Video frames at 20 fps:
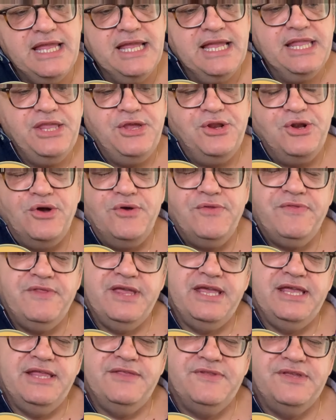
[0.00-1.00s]

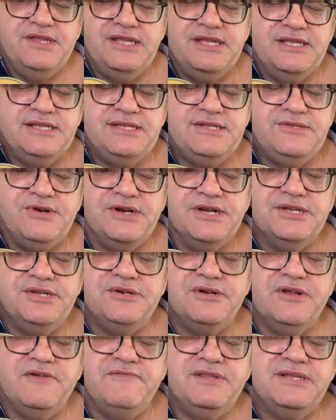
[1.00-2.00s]
the
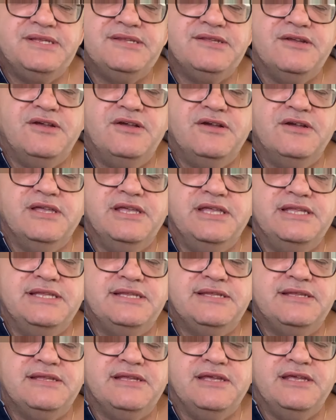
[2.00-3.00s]
structure of the song
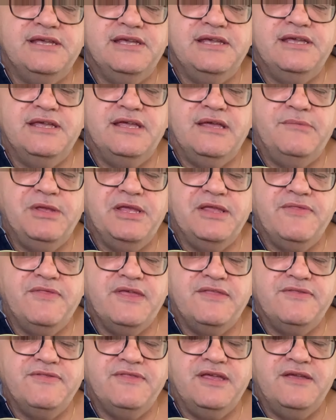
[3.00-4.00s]
is,
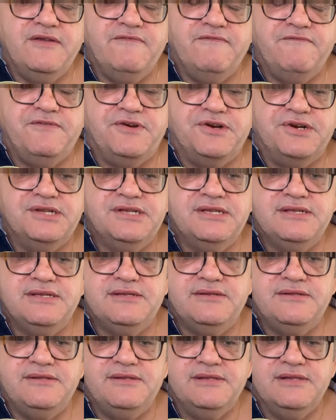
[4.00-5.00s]
the
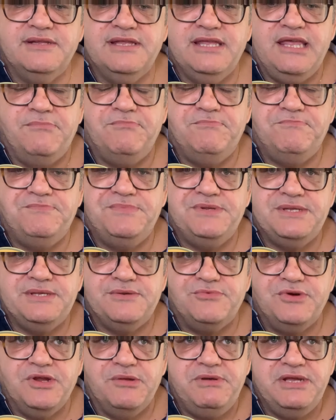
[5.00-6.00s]
verse keeps
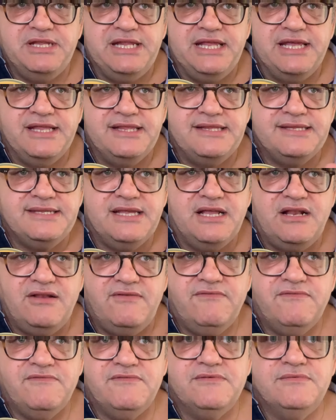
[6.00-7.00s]
repeating
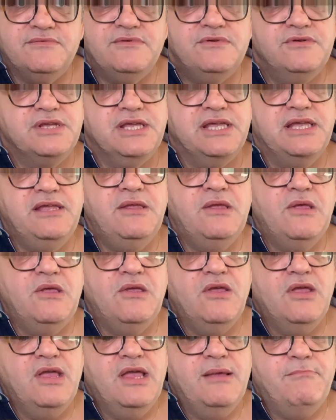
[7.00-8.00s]
itself, okay?
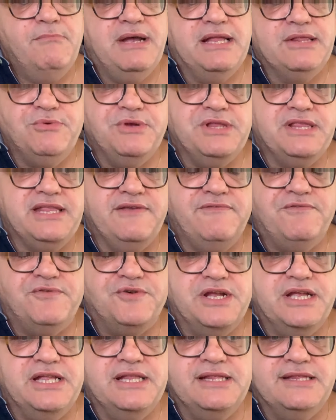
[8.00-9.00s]
but with
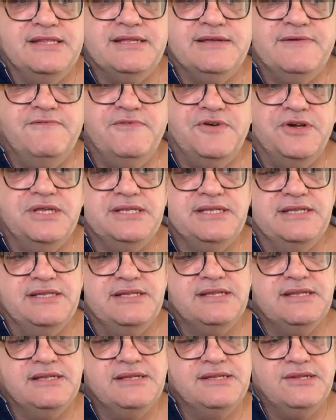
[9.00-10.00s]
different voicings.
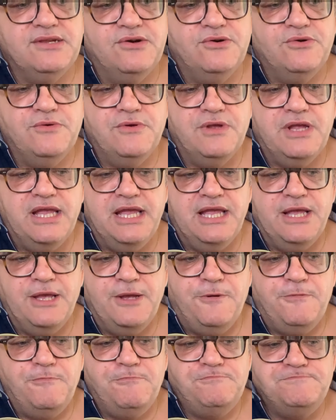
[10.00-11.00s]
So
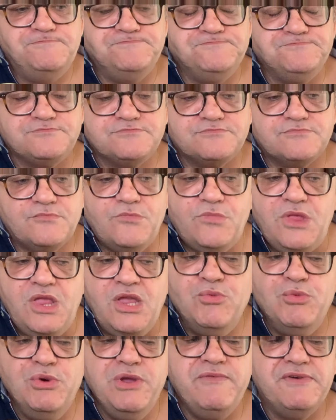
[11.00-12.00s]

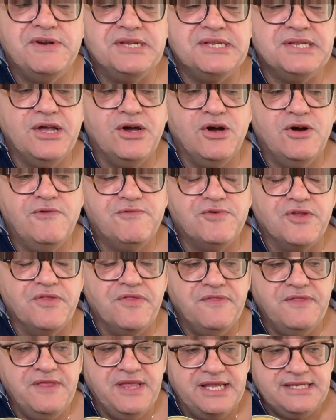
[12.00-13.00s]
we first go
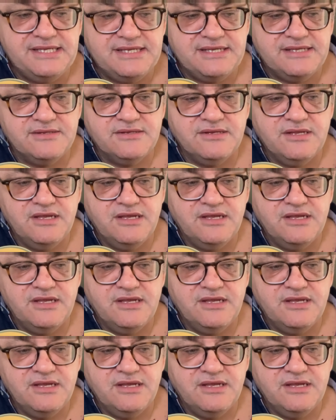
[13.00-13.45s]
from this